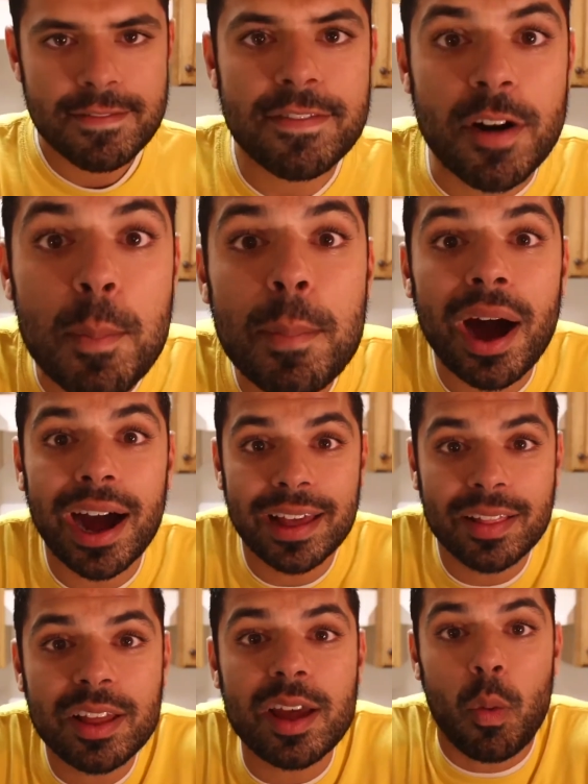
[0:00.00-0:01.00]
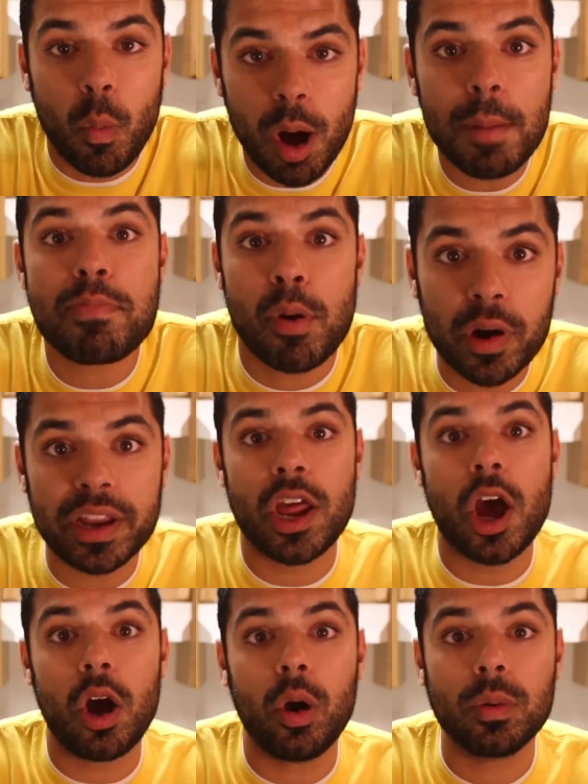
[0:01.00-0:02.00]
For Pilot
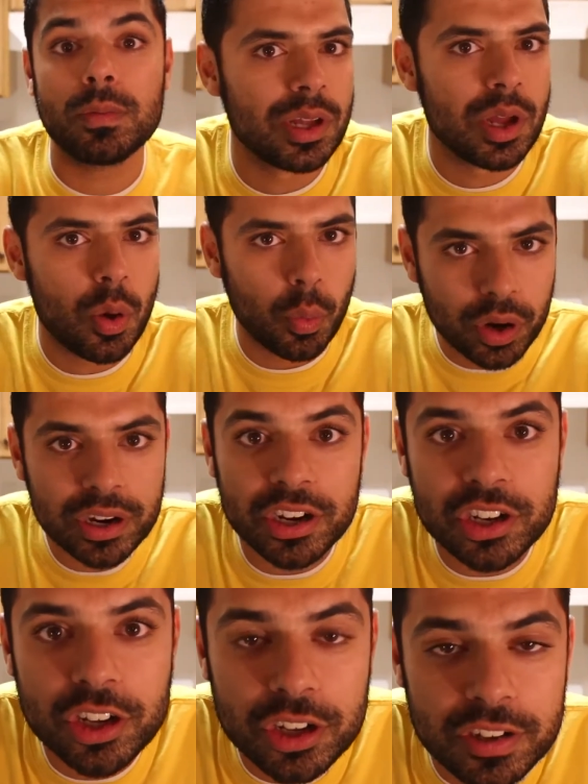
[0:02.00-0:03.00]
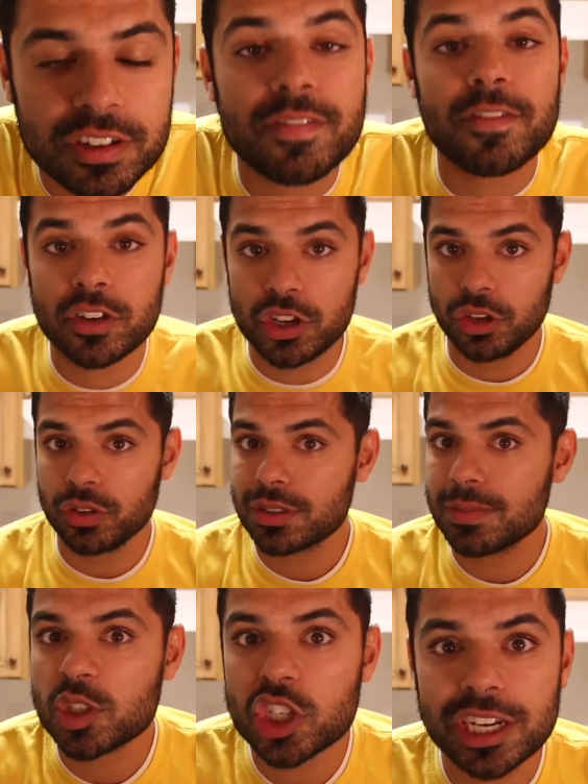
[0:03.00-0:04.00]
1.0, we're gonna cook for you
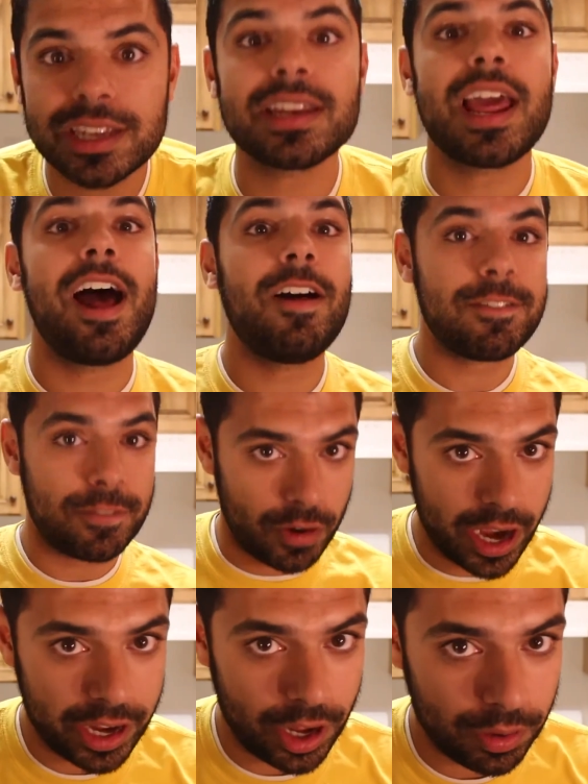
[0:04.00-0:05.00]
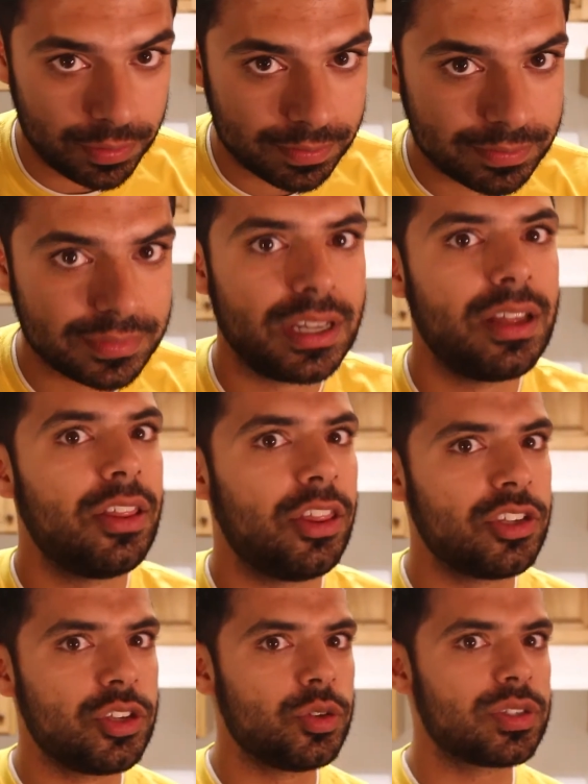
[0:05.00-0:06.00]
some Chicken Alfredo. The
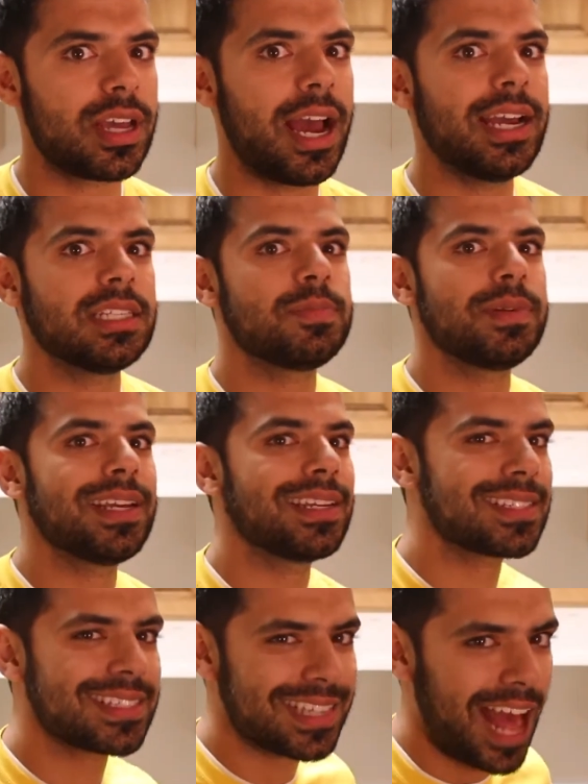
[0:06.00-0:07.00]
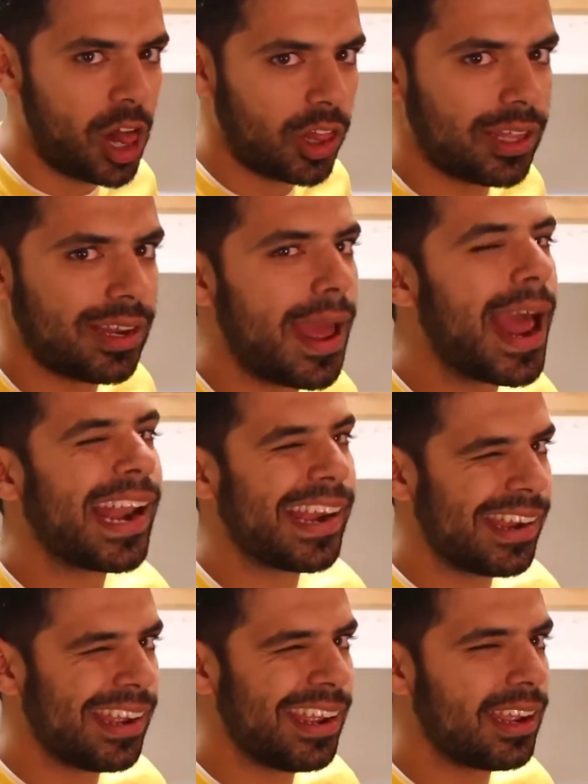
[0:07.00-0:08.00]
two sides being salad,
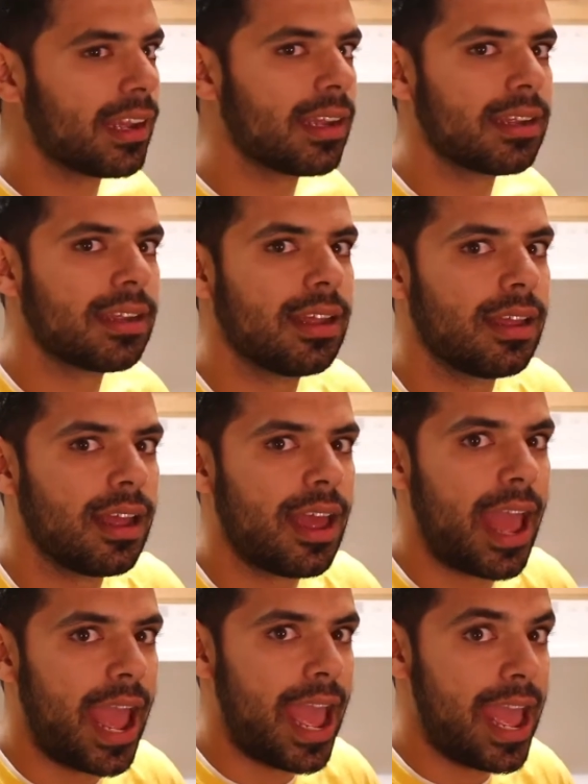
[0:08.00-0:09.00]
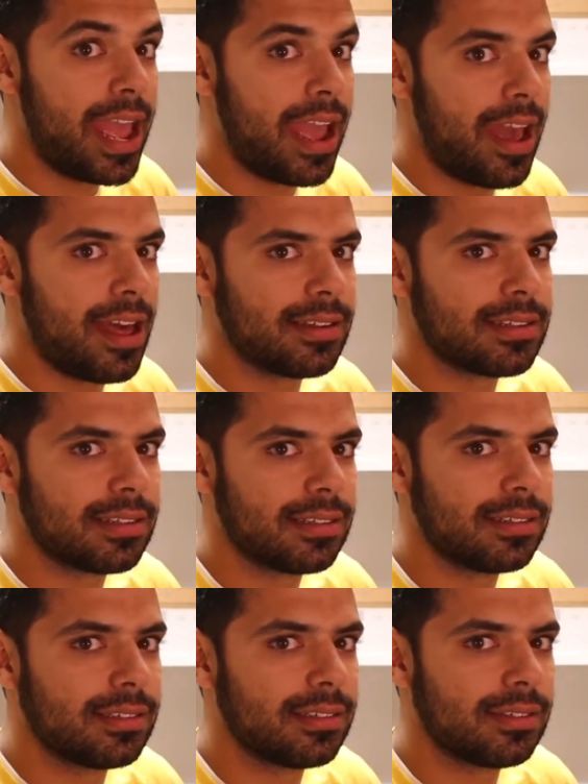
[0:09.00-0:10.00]
ding, and,
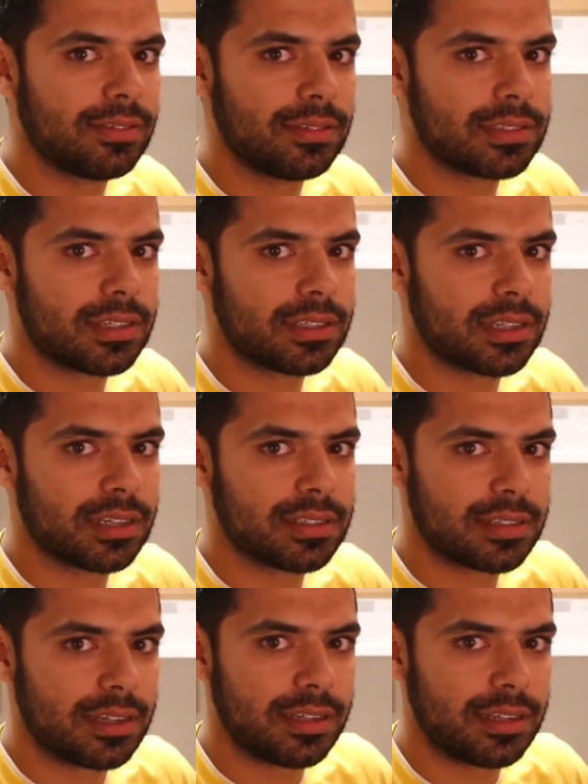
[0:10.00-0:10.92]
second